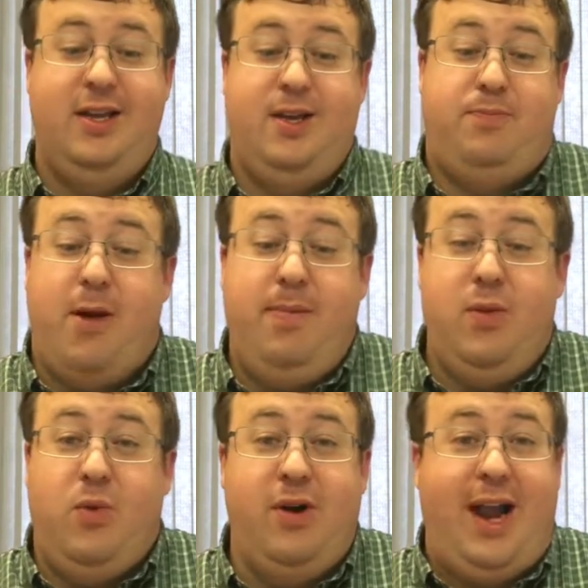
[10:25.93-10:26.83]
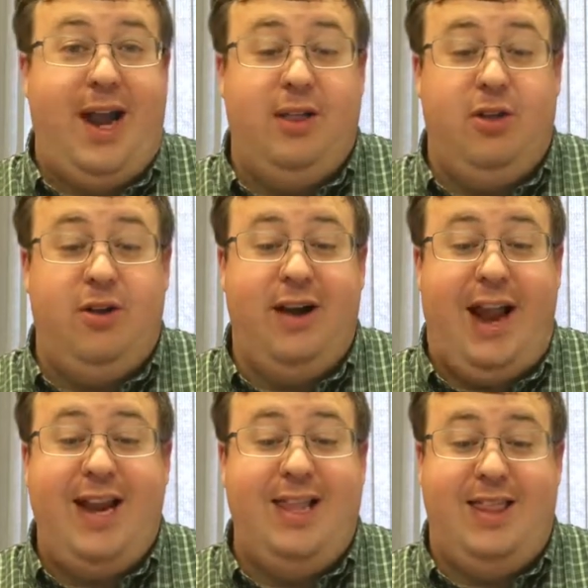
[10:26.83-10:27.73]
you'd probably wouldn't learn
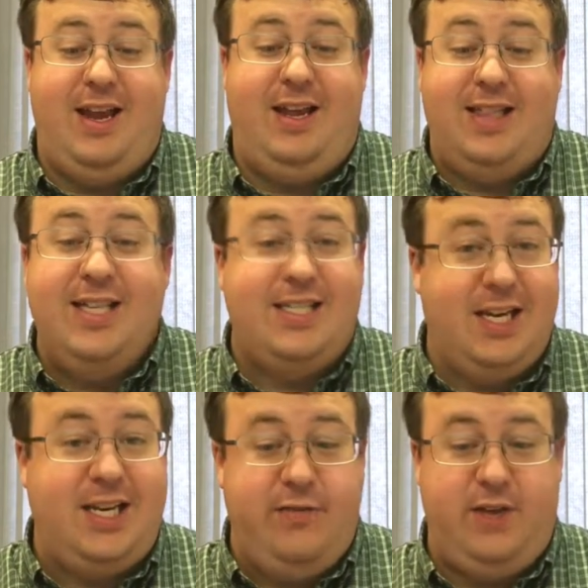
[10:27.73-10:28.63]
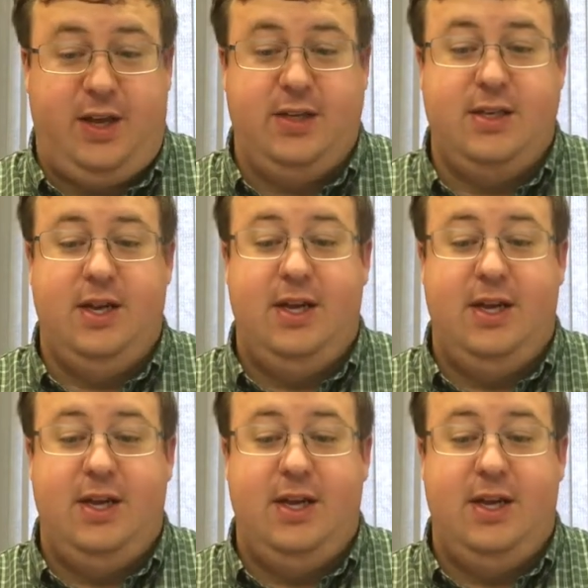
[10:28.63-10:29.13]
anything this significant.